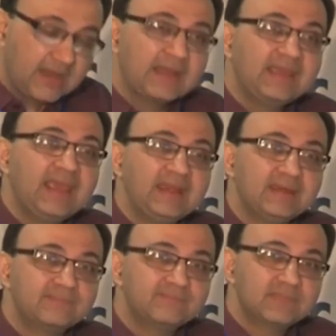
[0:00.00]

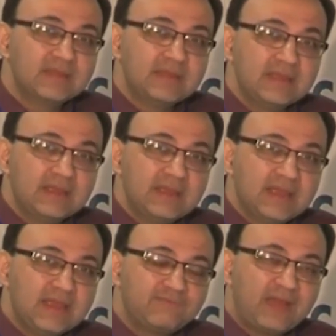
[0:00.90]
Again,
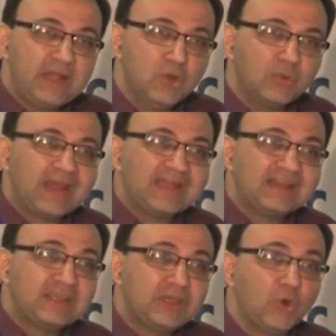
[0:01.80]
if I look
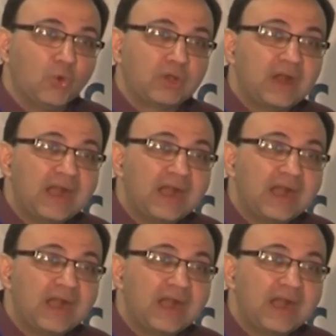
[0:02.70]
at cure,